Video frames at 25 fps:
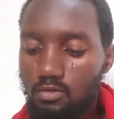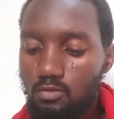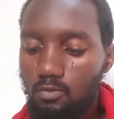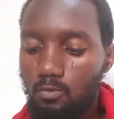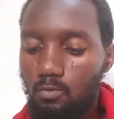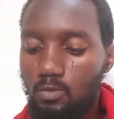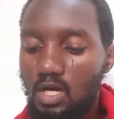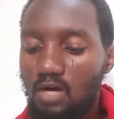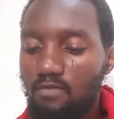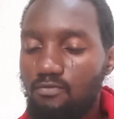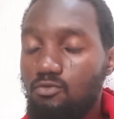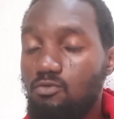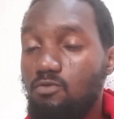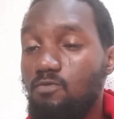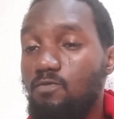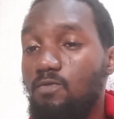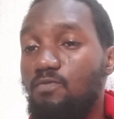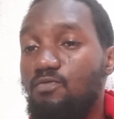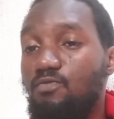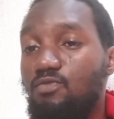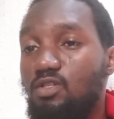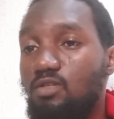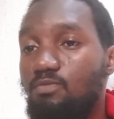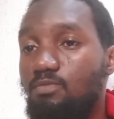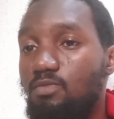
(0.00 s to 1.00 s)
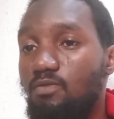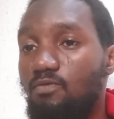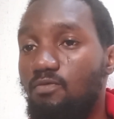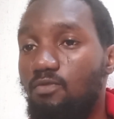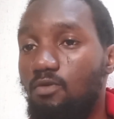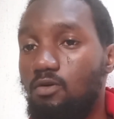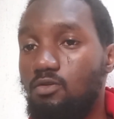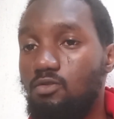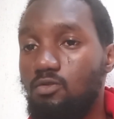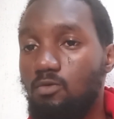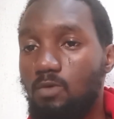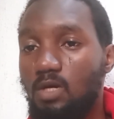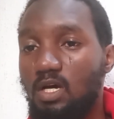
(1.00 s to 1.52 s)
So we have 250 before,
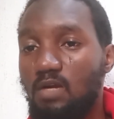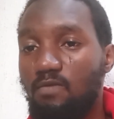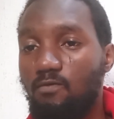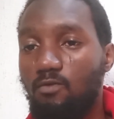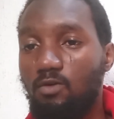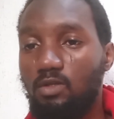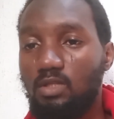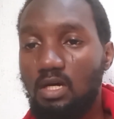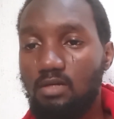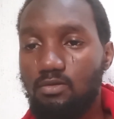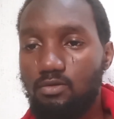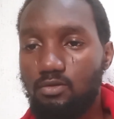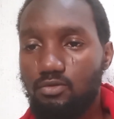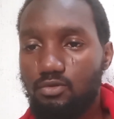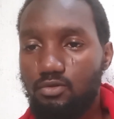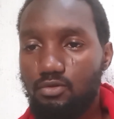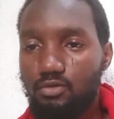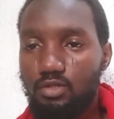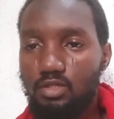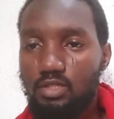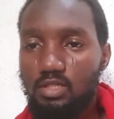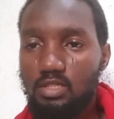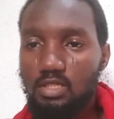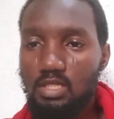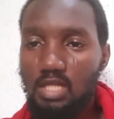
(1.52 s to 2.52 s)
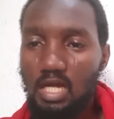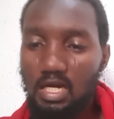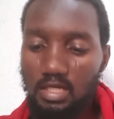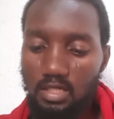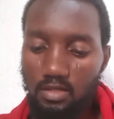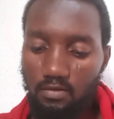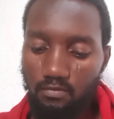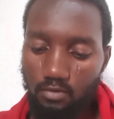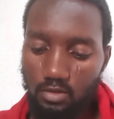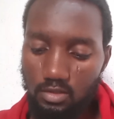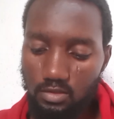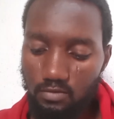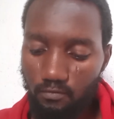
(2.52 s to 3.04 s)
so we had 4,280. That
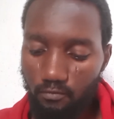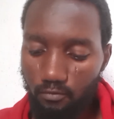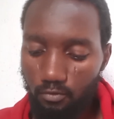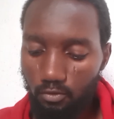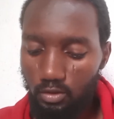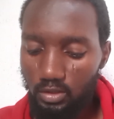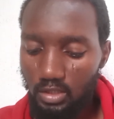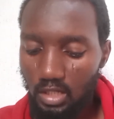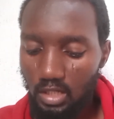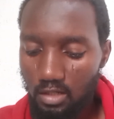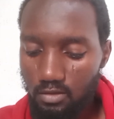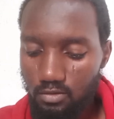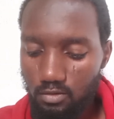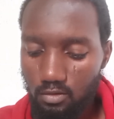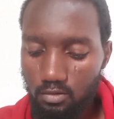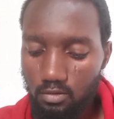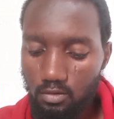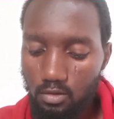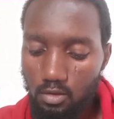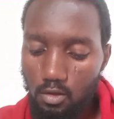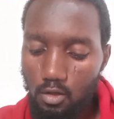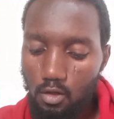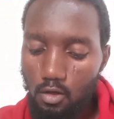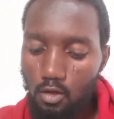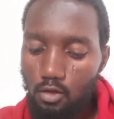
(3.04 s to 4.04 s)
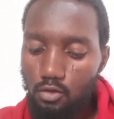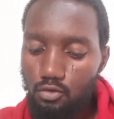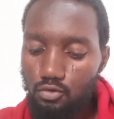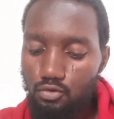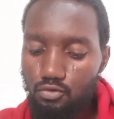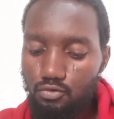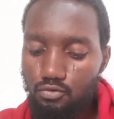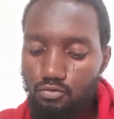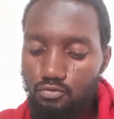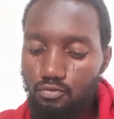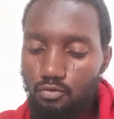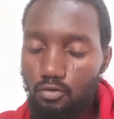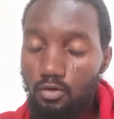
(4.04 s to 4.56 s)
gives us
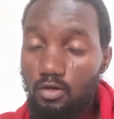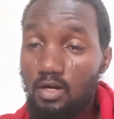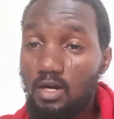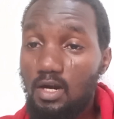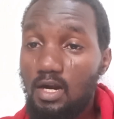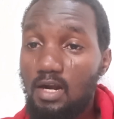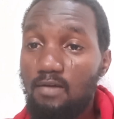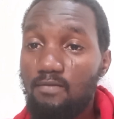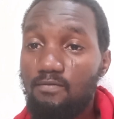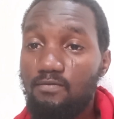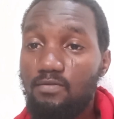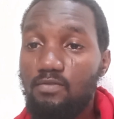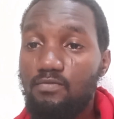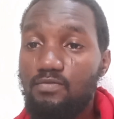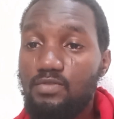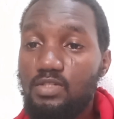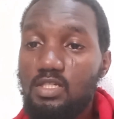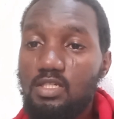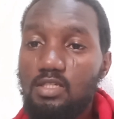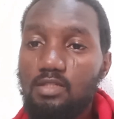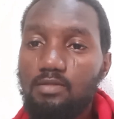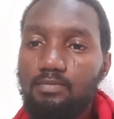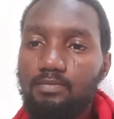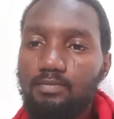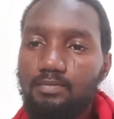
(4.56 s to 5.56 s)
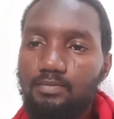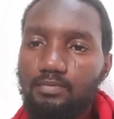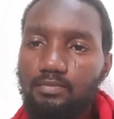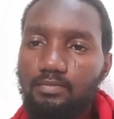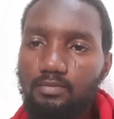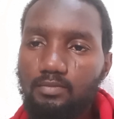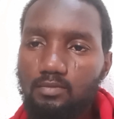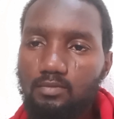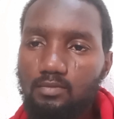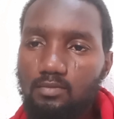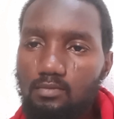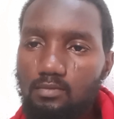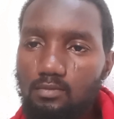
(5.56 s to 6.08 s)
4,250
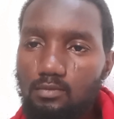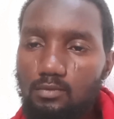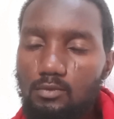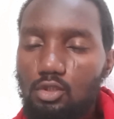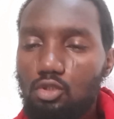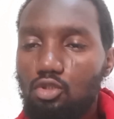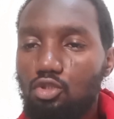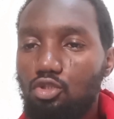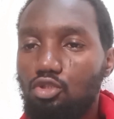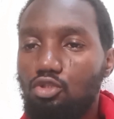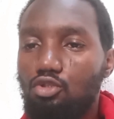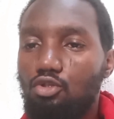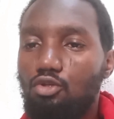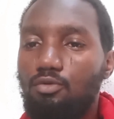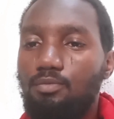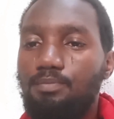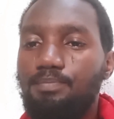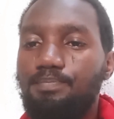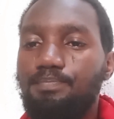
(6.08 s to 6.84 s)
euro.